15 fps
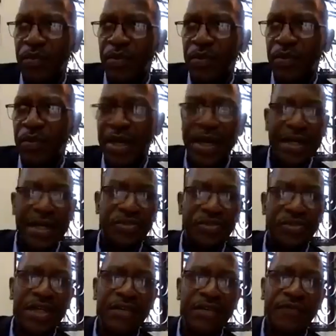I joined
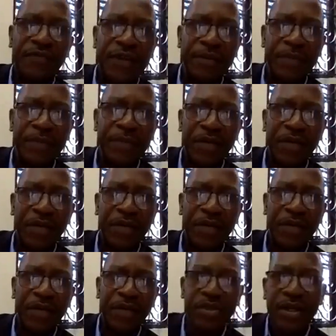a firm that was,